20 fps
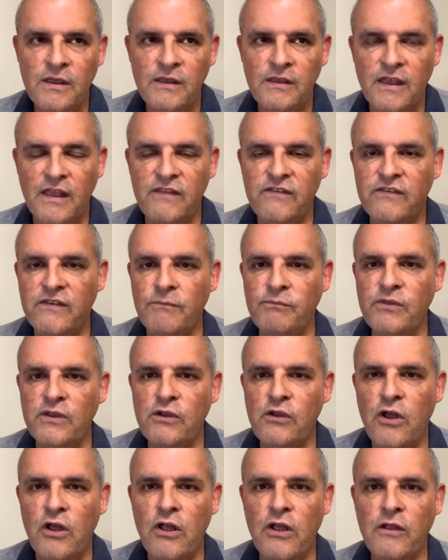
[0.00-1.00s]
It's something
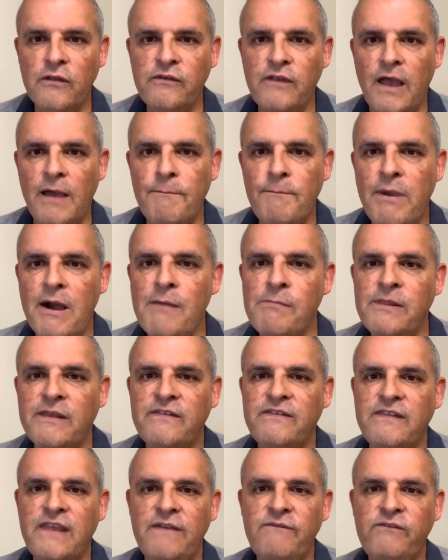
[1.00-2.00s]
called a public
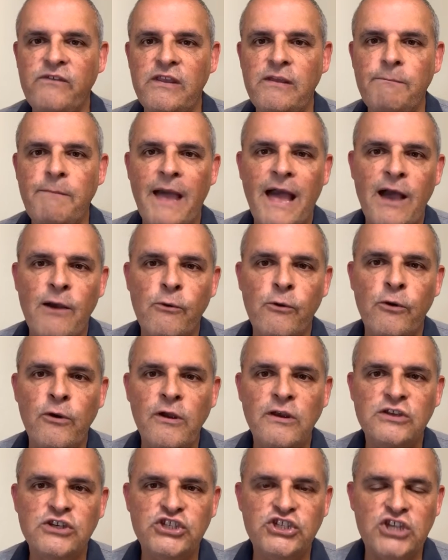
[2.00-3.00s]
safety
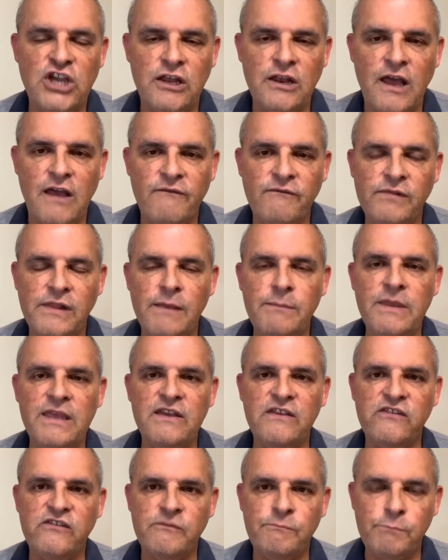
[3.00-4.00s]
power shutoff. Let me
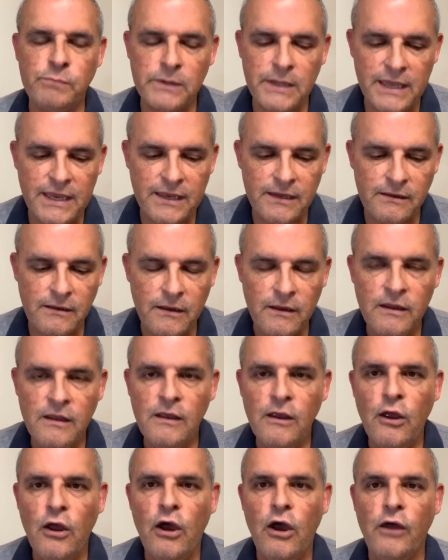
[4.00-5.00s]
explain.
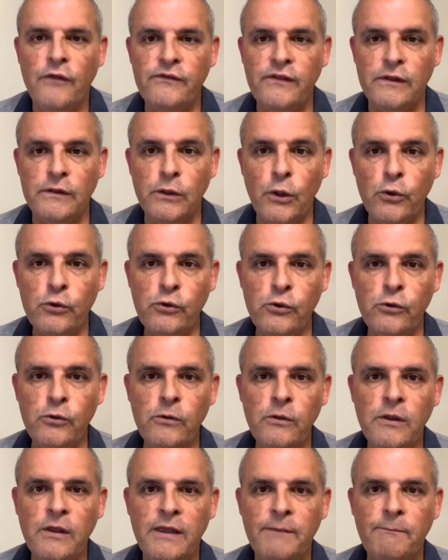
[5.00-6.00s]
The
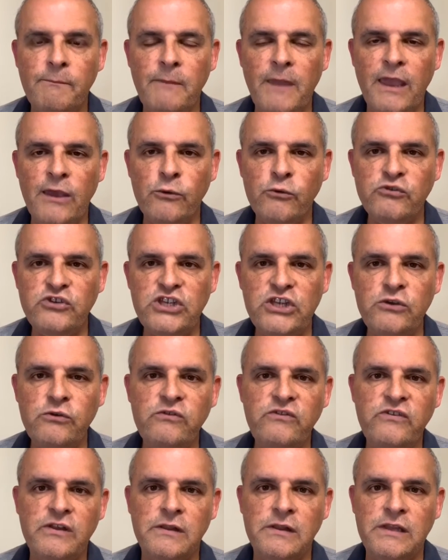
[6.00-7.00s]
local energy
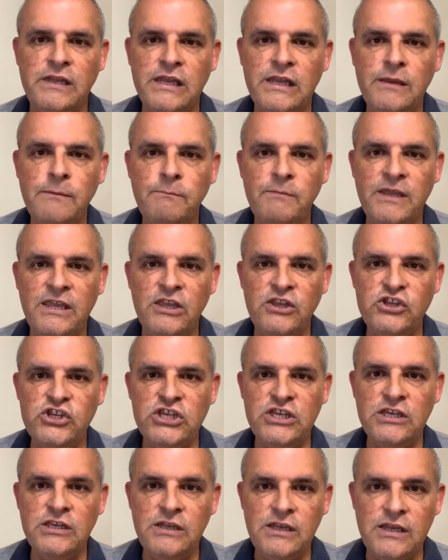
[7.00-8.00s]
utility,
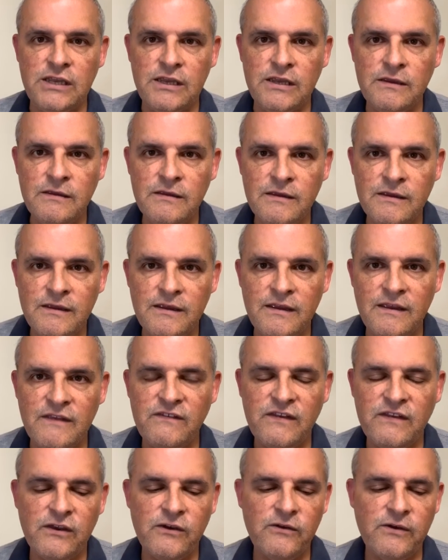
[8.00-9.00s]
PG&E, is
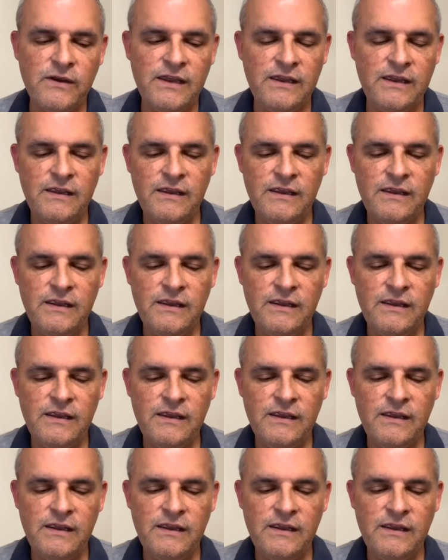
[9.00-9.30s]
here,